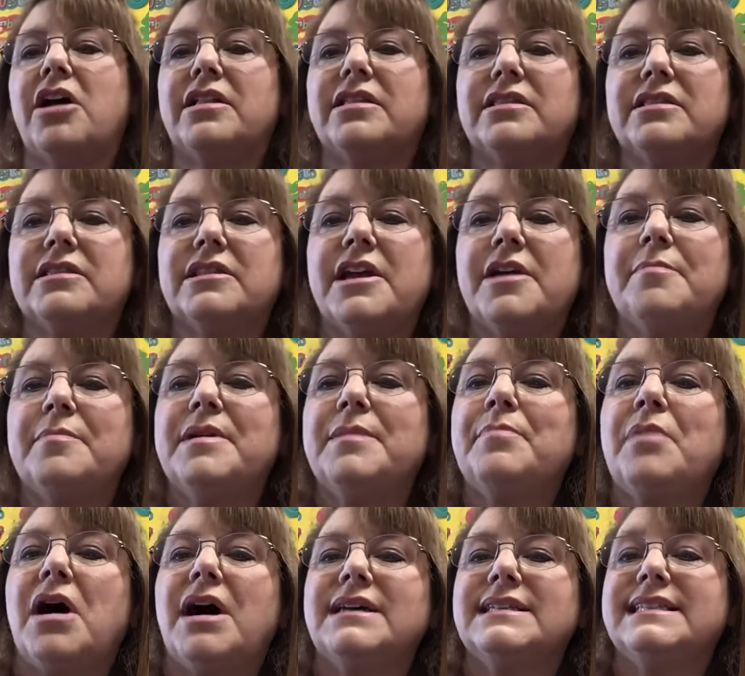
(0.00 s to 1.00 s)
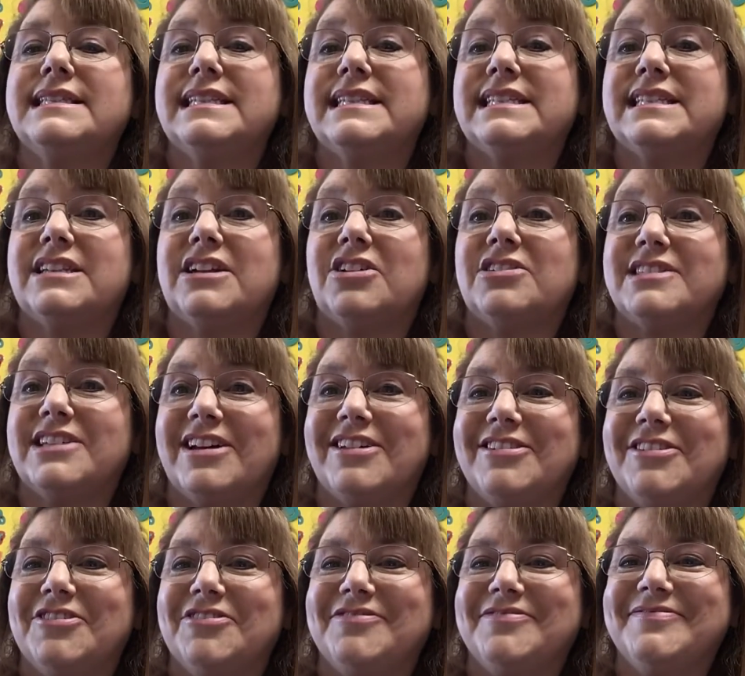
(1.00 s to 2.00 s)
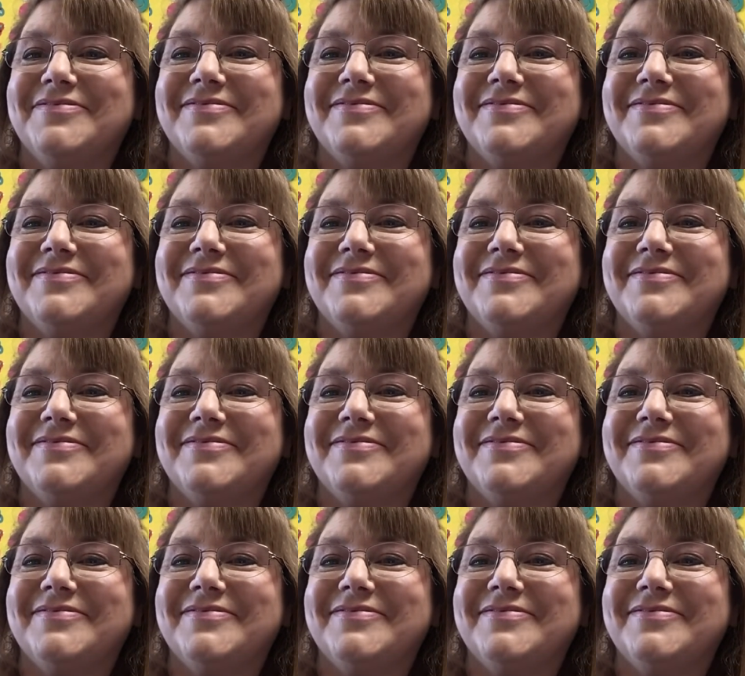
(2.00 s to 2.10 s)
let me pause this and I'll tell you.